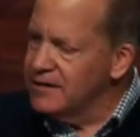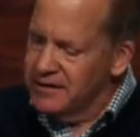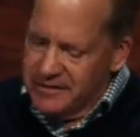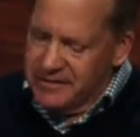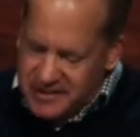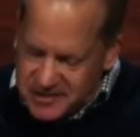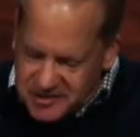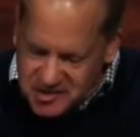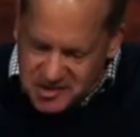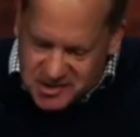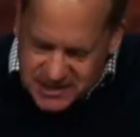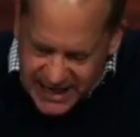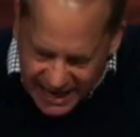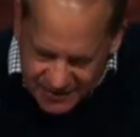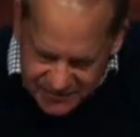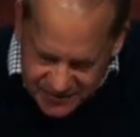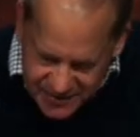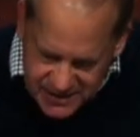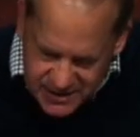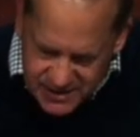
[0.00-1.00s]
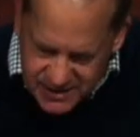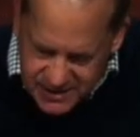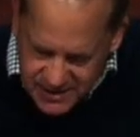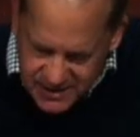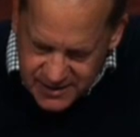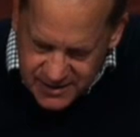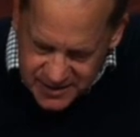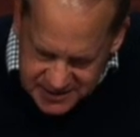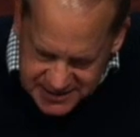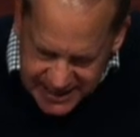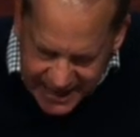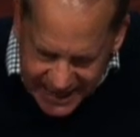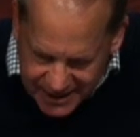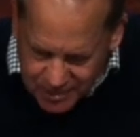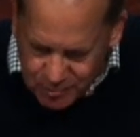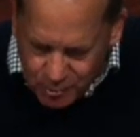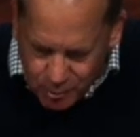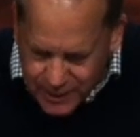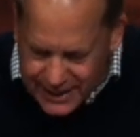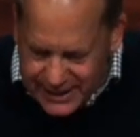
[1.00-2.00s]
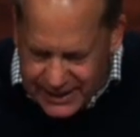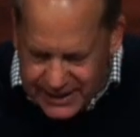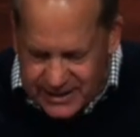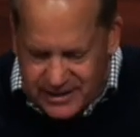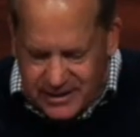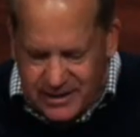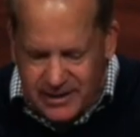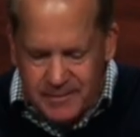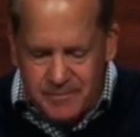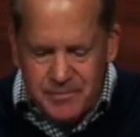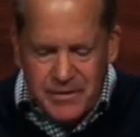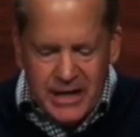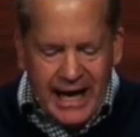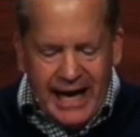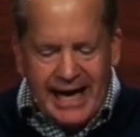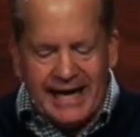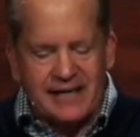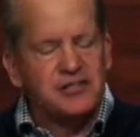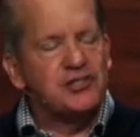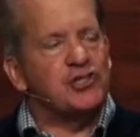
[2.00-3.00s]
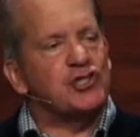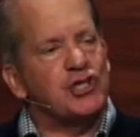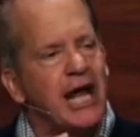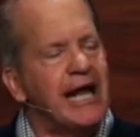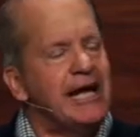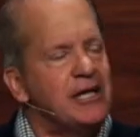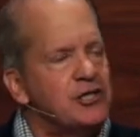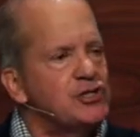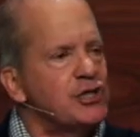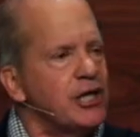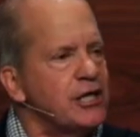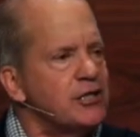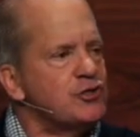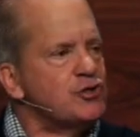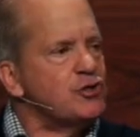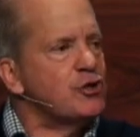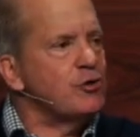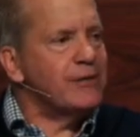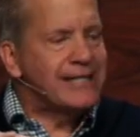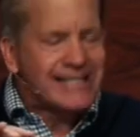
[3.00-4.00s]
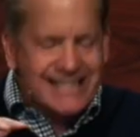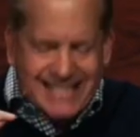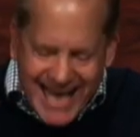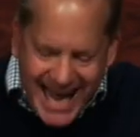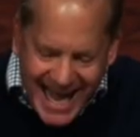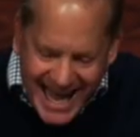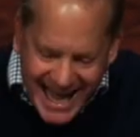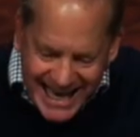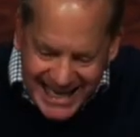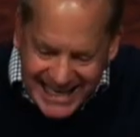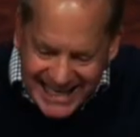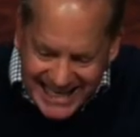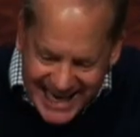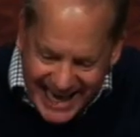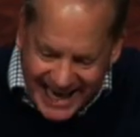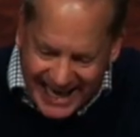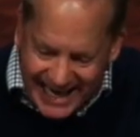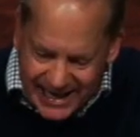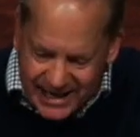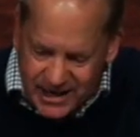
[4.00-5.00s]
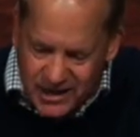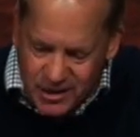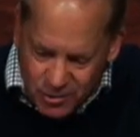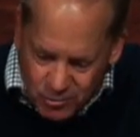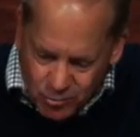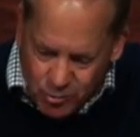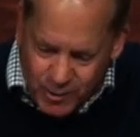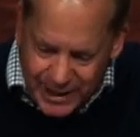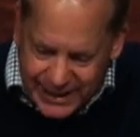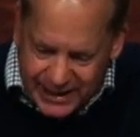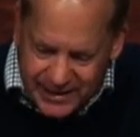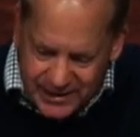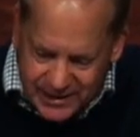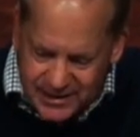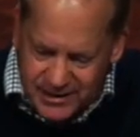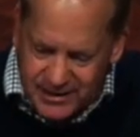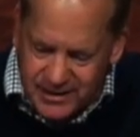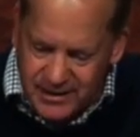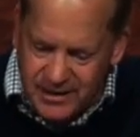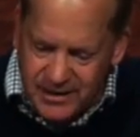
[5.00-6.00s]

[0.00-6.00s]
the 7-day week and change it to a 10-day week